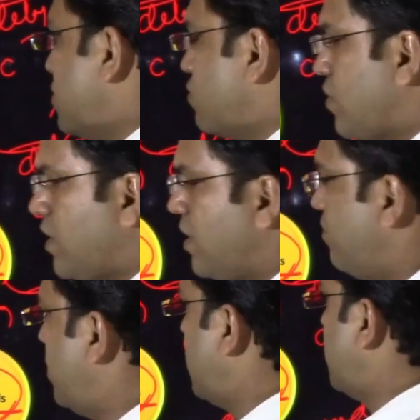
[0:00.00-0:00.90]
So
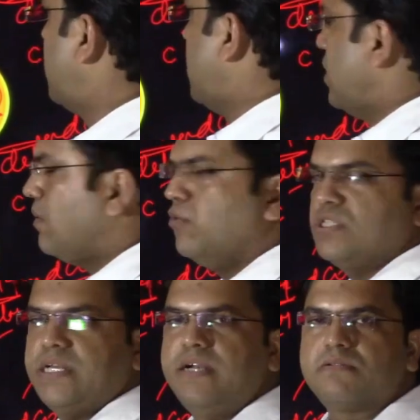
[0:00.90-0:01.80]
the
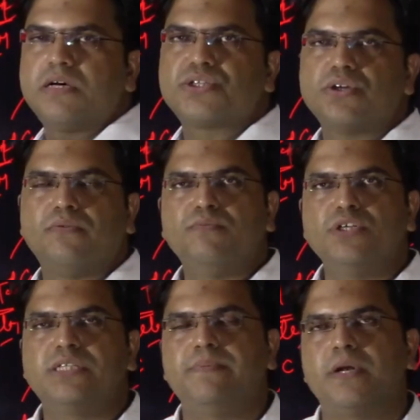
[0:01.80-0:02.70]
interest of
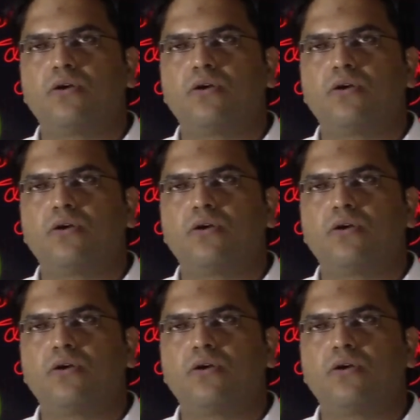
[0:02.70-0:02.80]
municipal